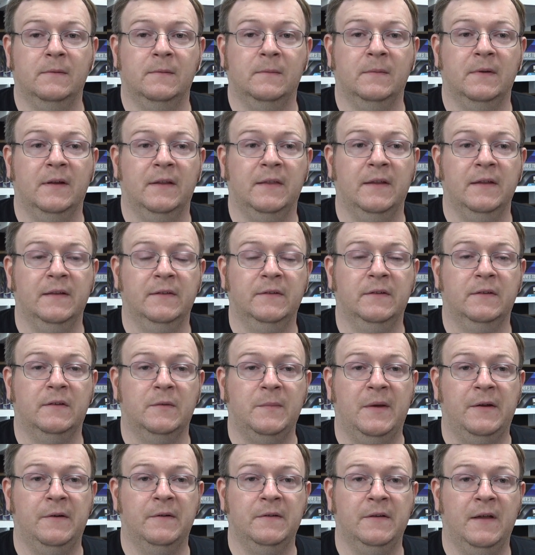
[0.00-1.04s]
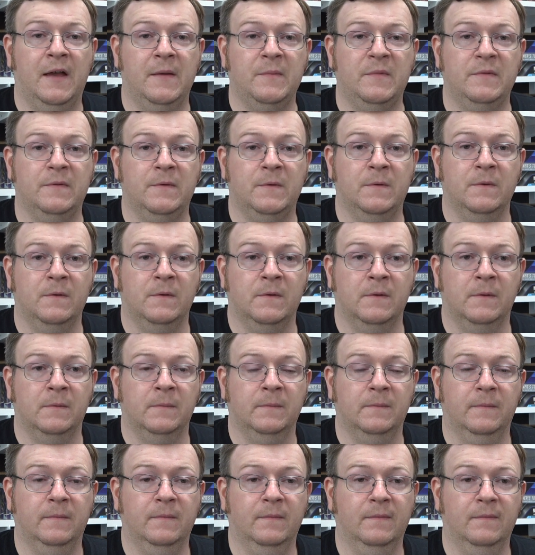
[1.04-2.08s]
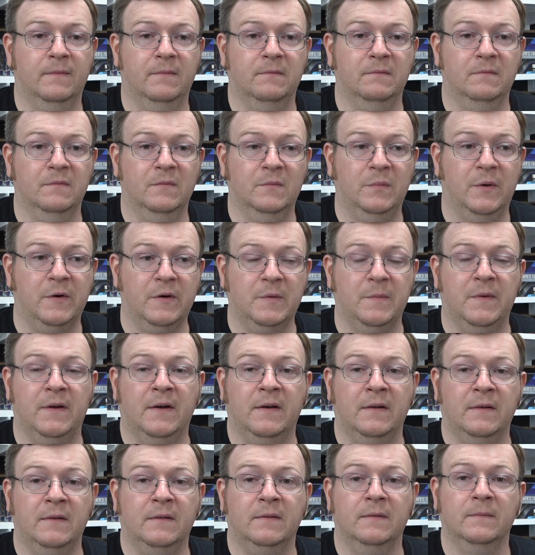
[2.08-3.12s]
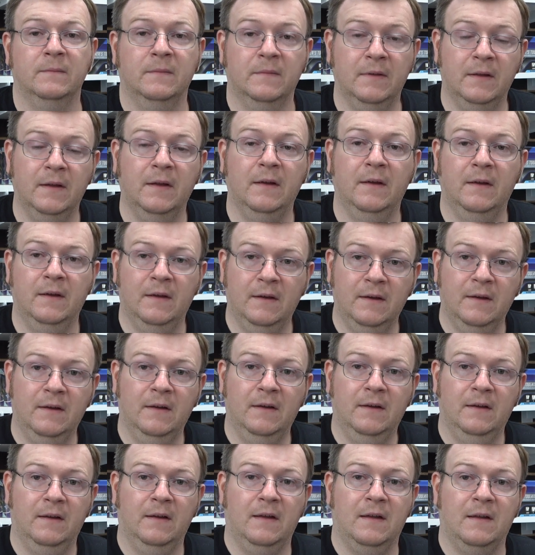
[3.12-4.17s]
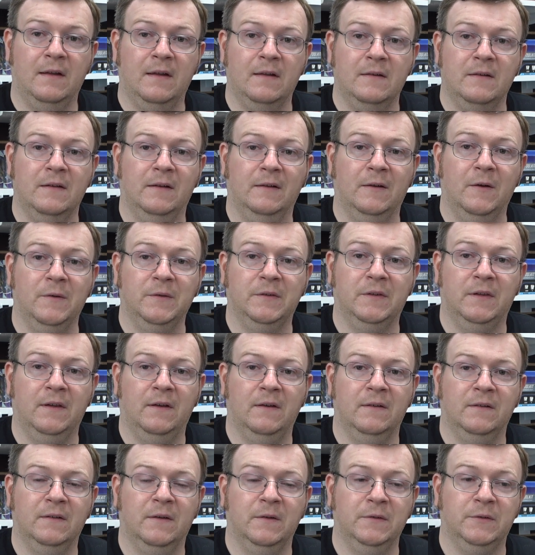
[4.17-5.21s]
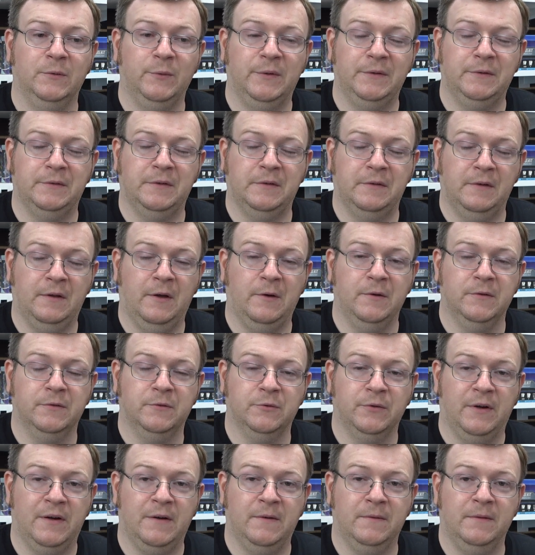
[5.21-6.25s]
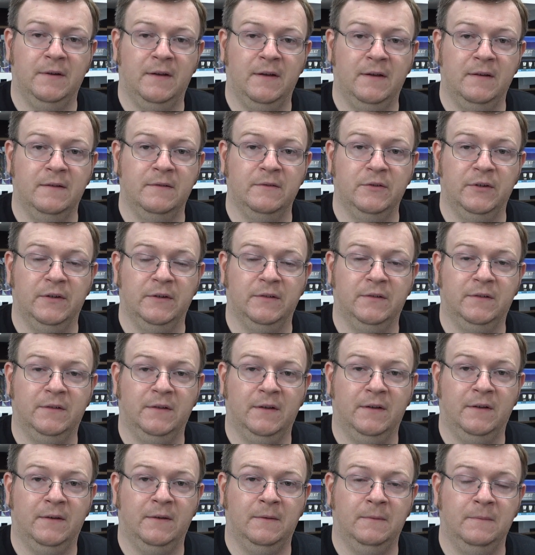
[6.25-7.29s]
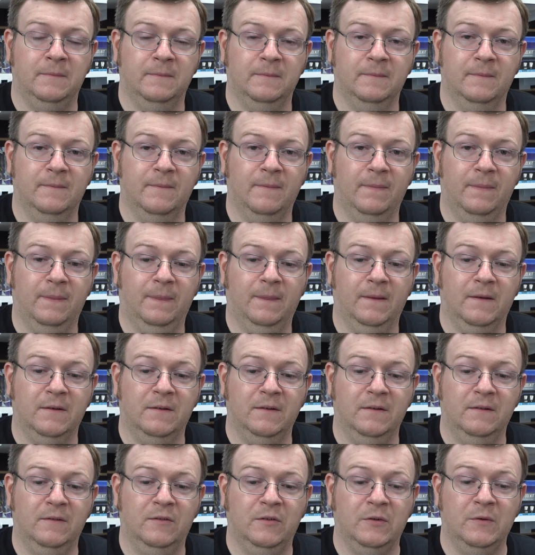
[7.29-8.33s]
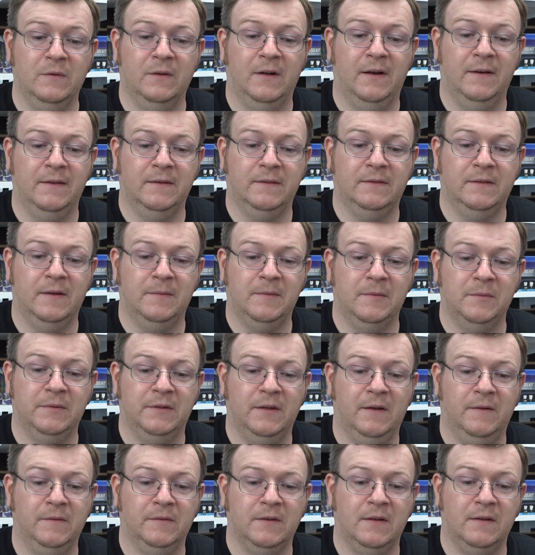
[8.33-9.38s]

I think it's just a matter of time before Pokemon and it goes the Wizards of the Coast route and just do a lot of this stuff themselves.